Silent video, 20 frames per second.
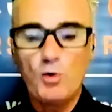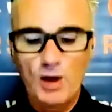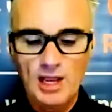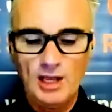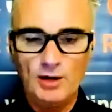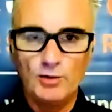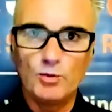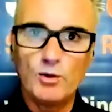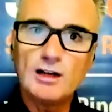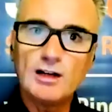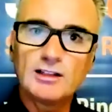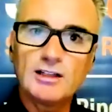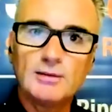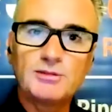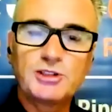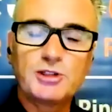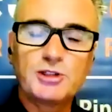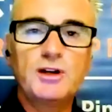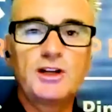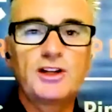and welcome
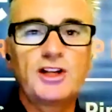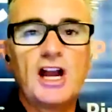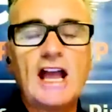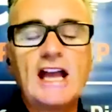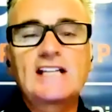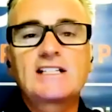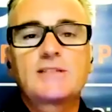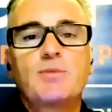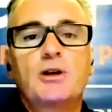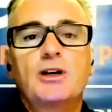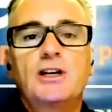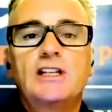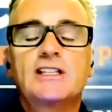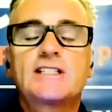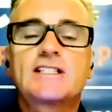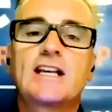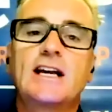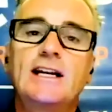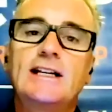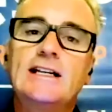to another Expert
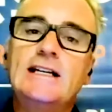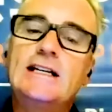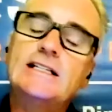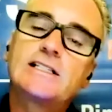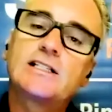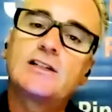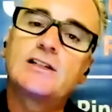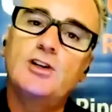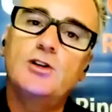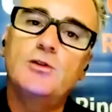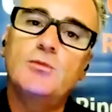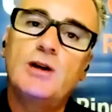Insight interview.